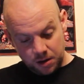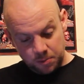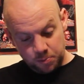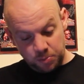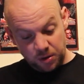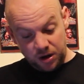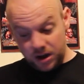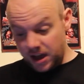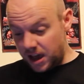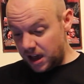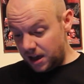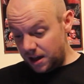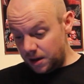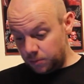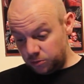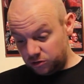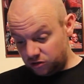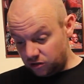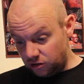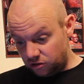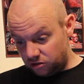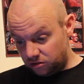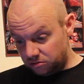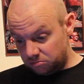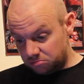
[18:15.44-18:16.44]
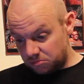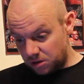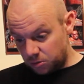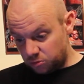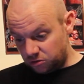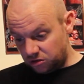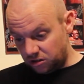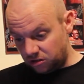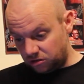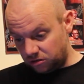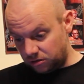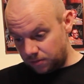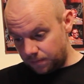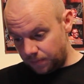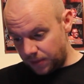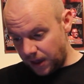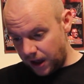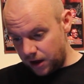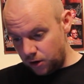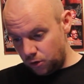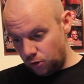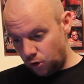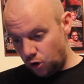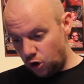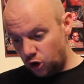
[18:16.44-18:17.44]
But it was decent. It was decent.
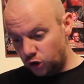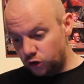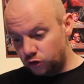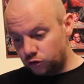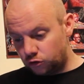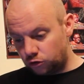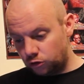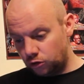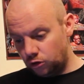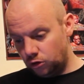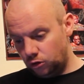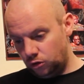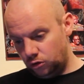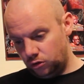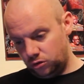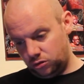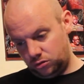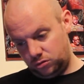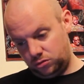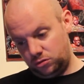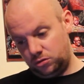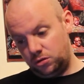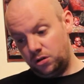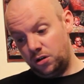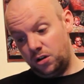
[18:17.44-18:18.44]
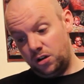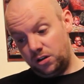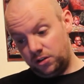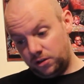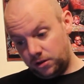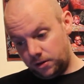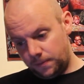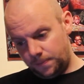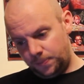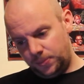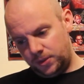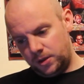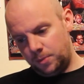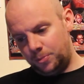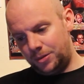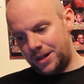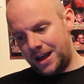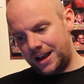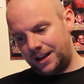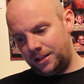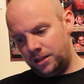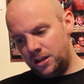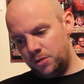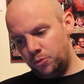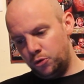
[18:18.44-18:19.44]
Now on to
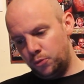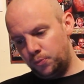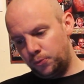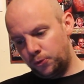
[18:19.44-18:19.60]
Black Label